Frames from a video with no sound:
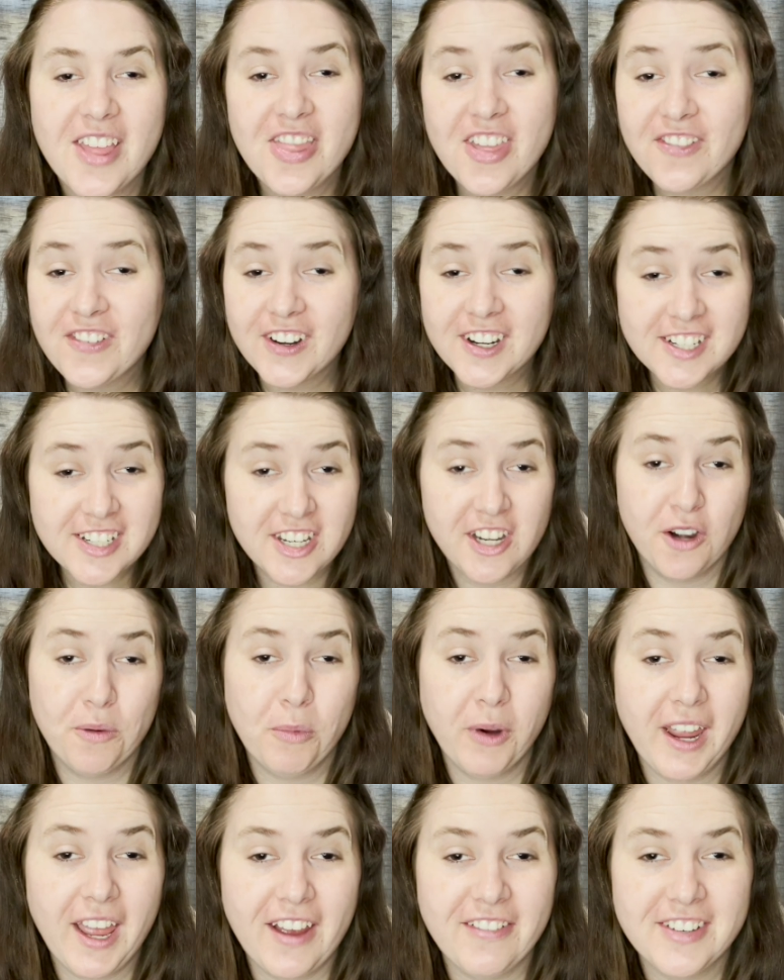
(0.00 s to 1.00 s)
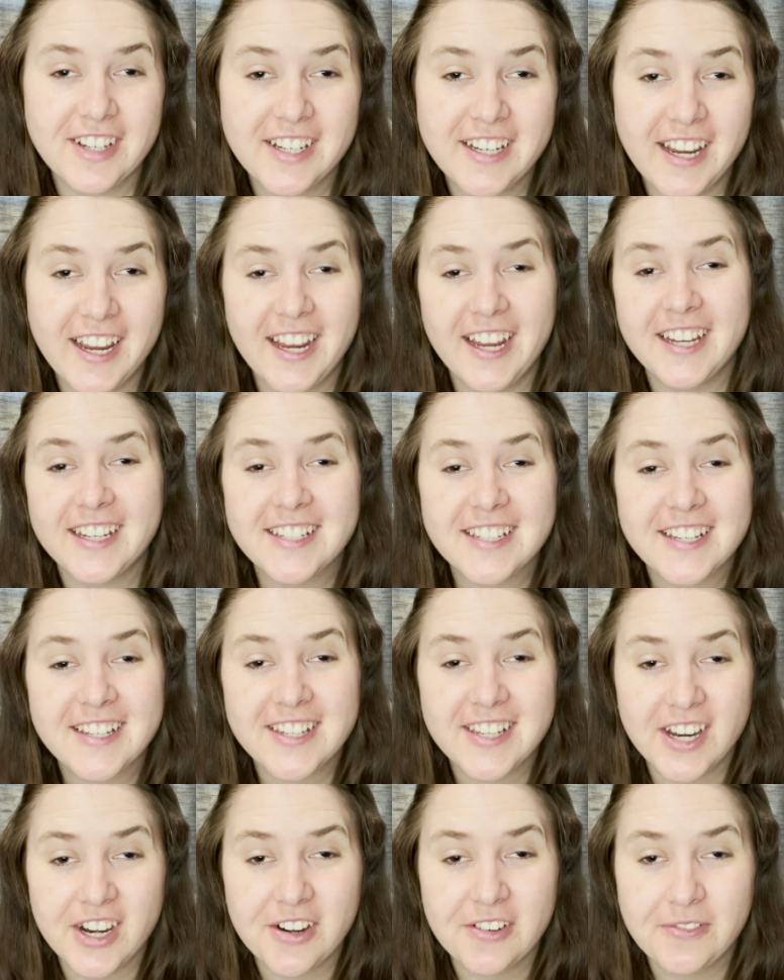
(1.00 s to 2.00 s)
The first term we have today is a
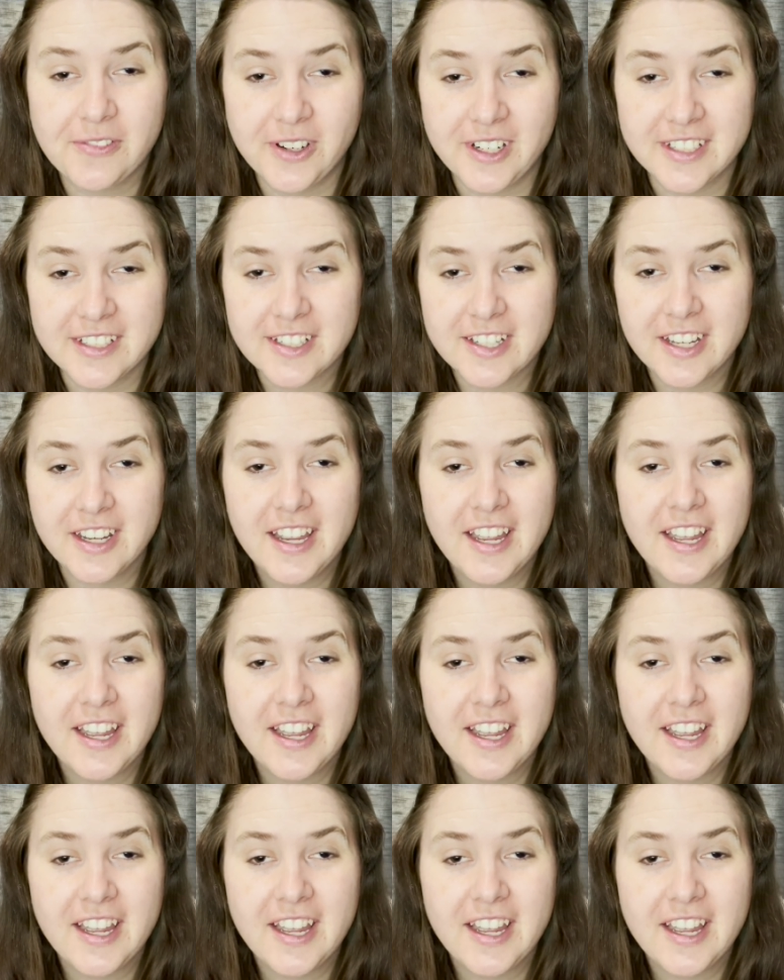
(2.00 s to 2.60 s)
serif font.